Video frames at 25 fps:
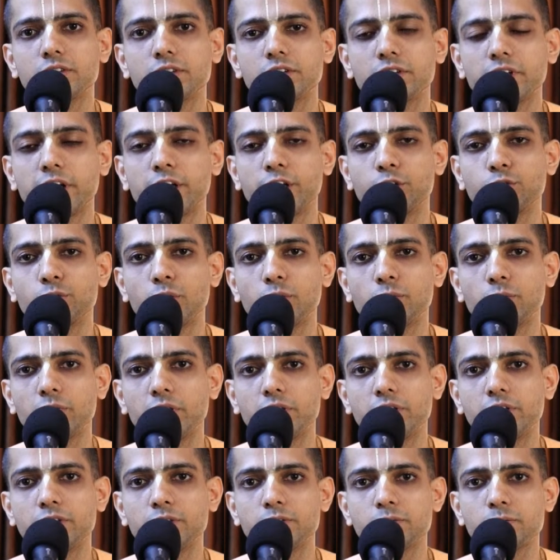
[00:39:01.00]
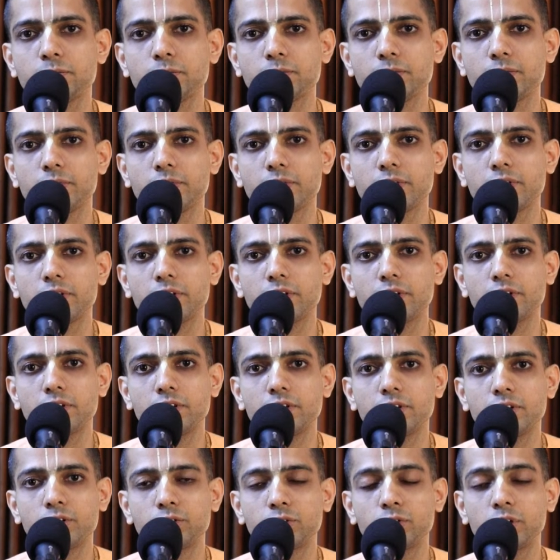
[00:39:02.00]
try to avoid.
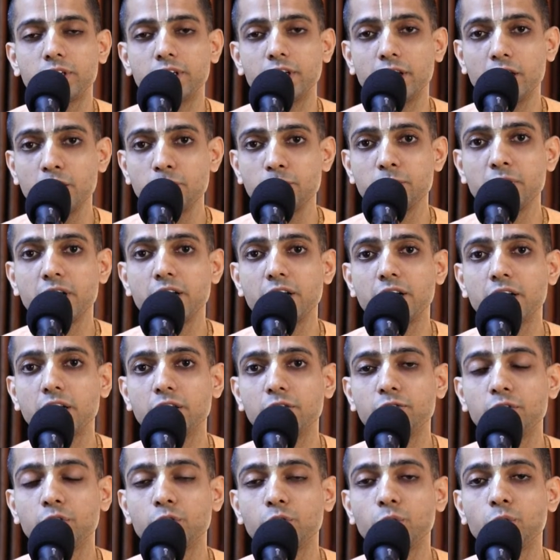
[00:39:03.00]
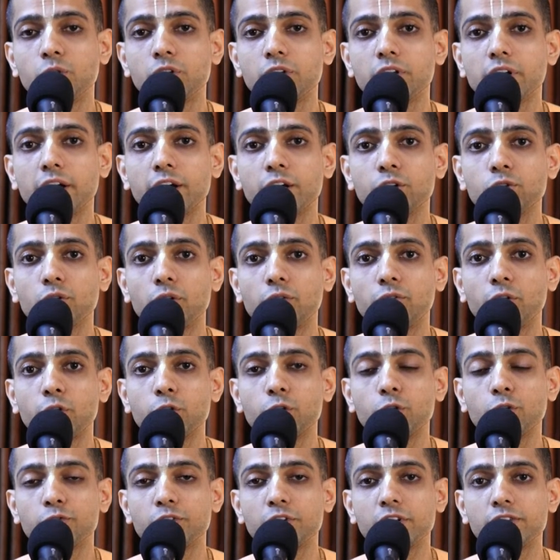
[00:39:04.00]
So deliberately, if we don't try to
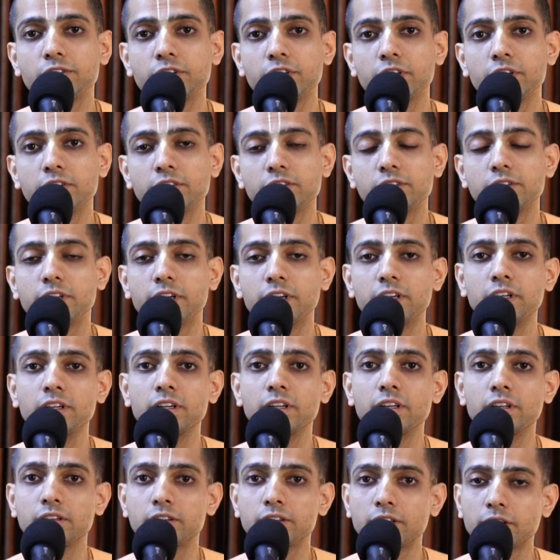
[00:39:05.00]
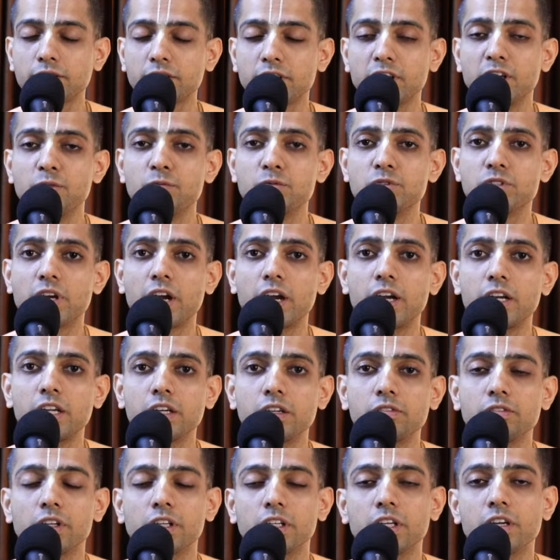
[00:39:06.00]
avoid offenses, then the same
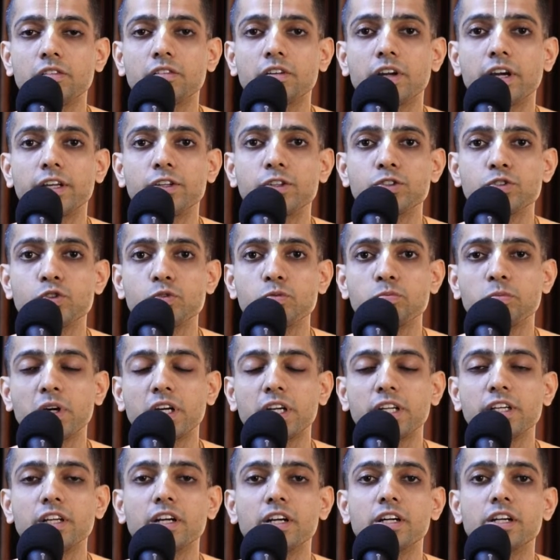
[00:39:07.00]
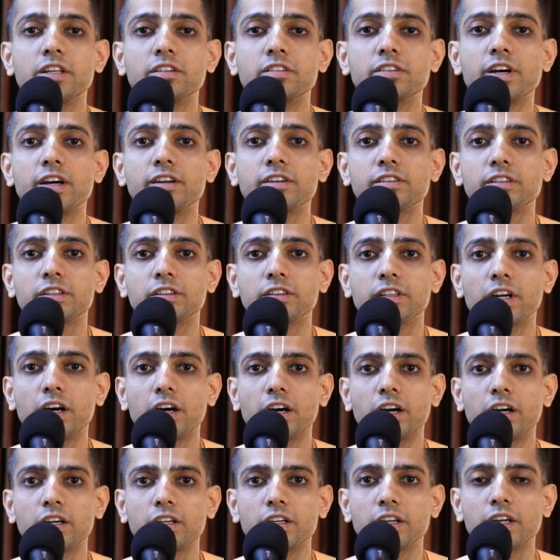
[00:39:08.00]
chanting will give rise to material desires in the
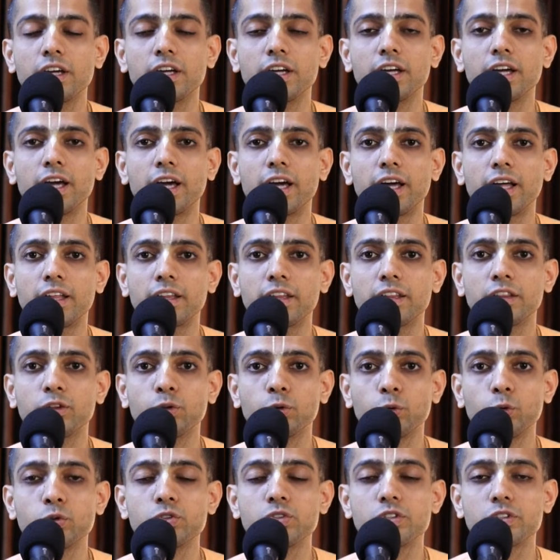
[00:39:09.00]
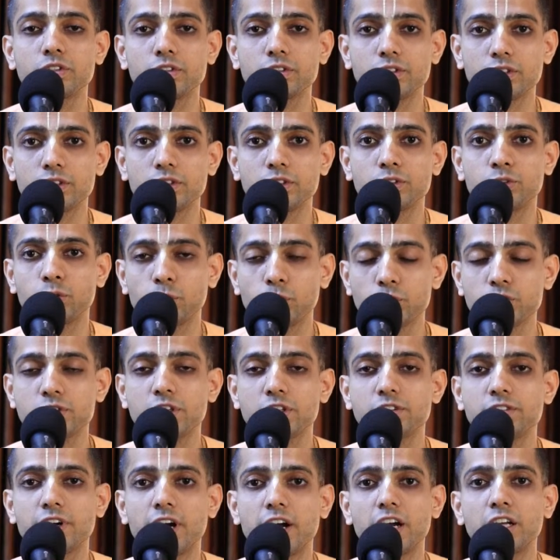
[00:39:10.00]
heart. And those
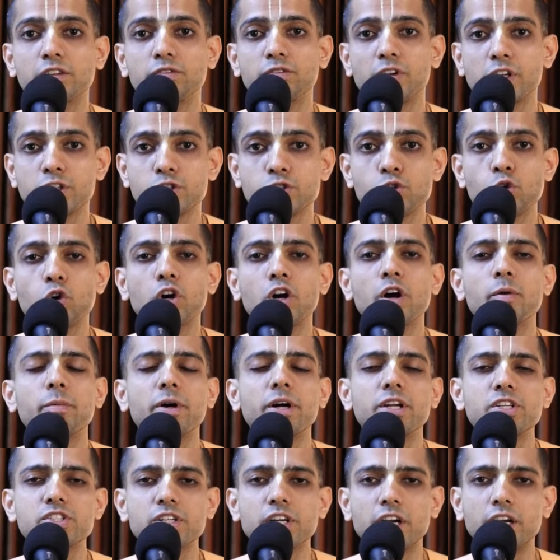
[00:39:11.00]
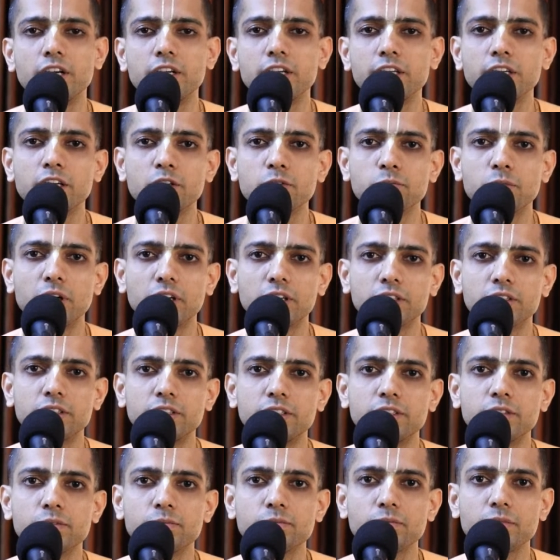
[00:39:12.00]
desires will choke up our chanting and
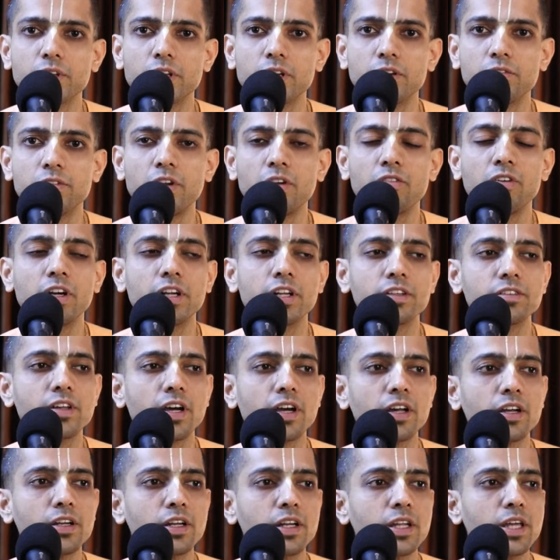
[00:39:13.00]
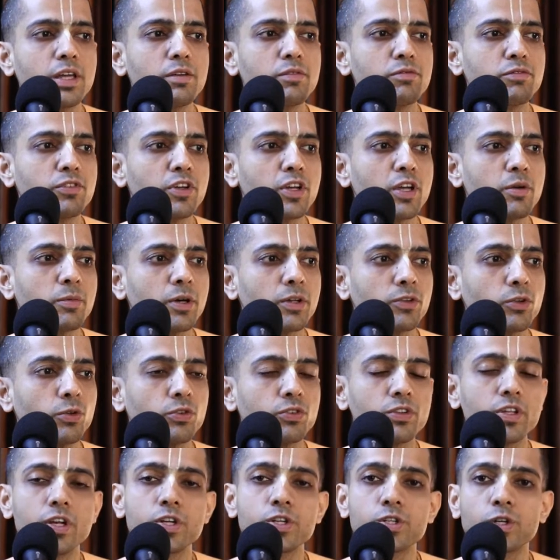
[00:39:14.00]
bhakti. We will desire name, fame,
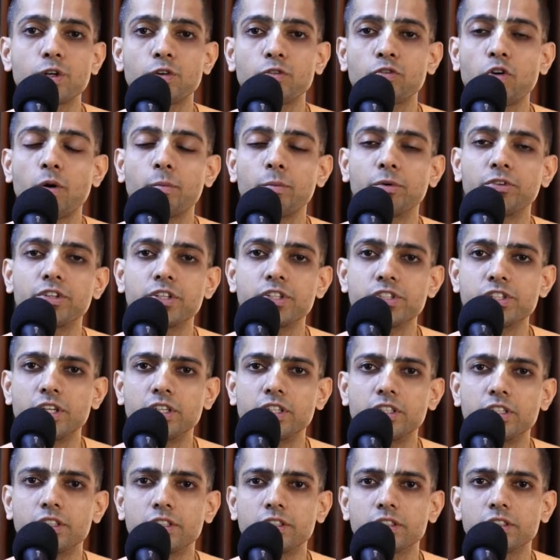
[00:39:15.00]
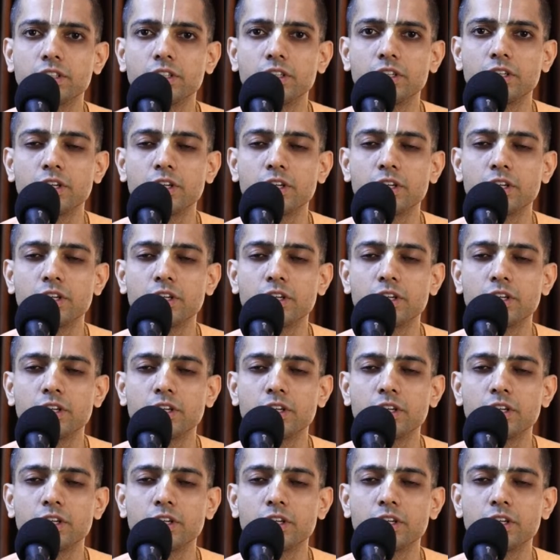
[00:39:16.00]
association of opposite gender,